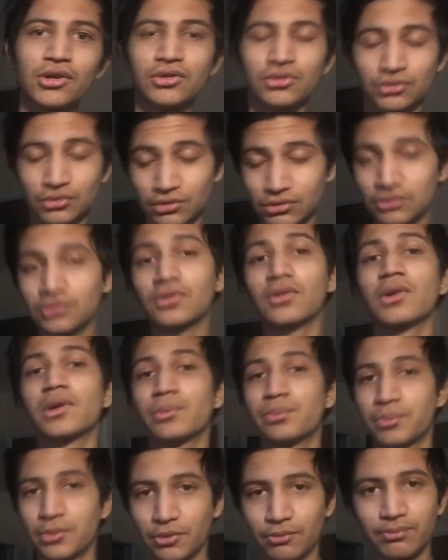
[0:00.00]

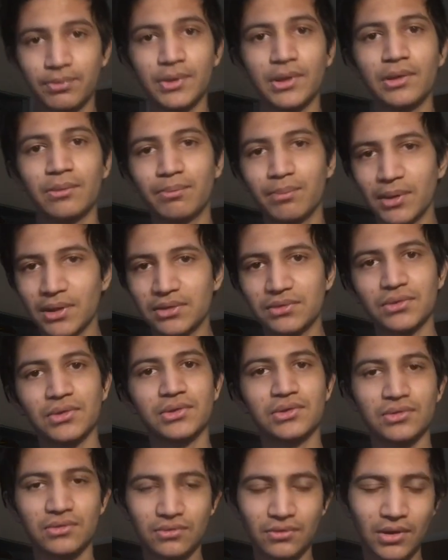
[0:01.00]
Subscribe to PewDiePie,
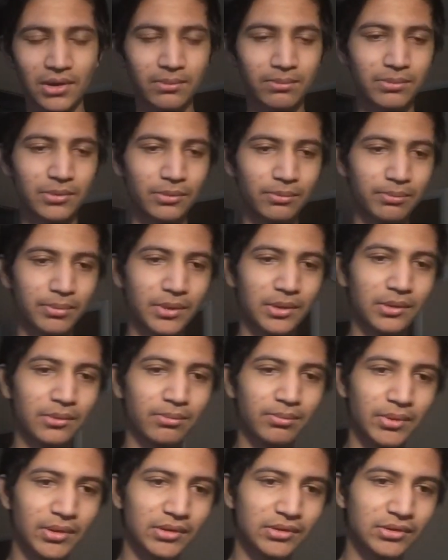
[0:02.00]
subscribe to
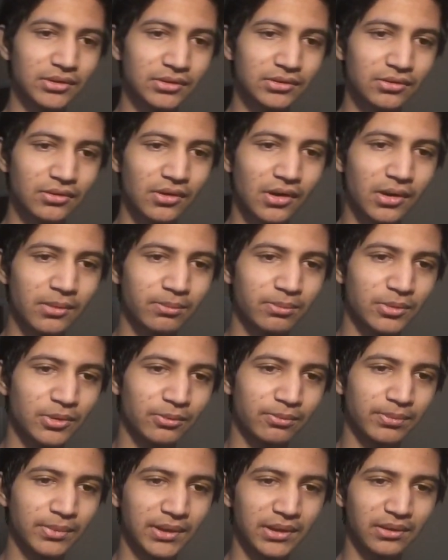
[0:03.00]
PewDiePie, subscribe to
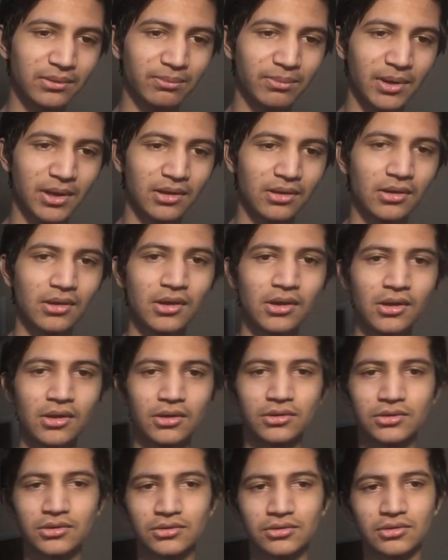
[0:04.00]
PewDiePie,
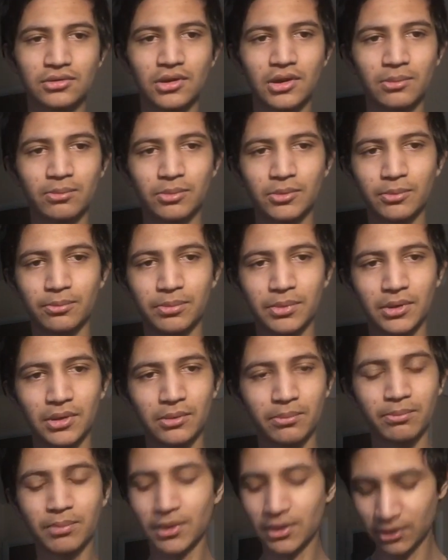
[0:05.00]
subscribe to
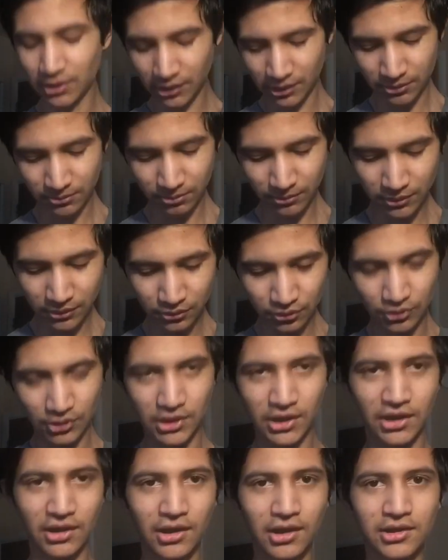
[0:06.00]
PewDiePie. Let me do
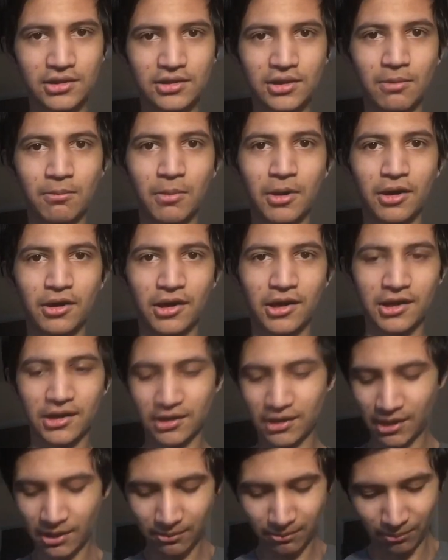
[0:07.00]
ASMR
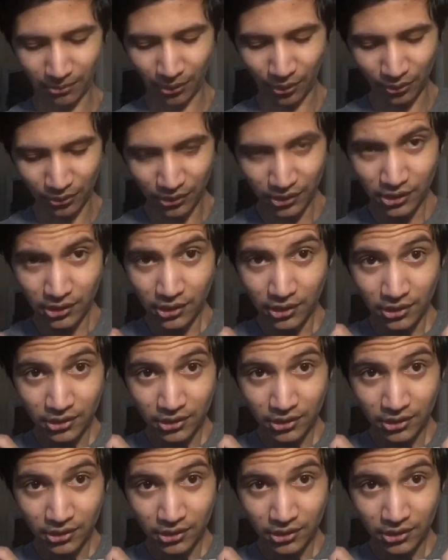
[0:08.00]
again, I'm bored.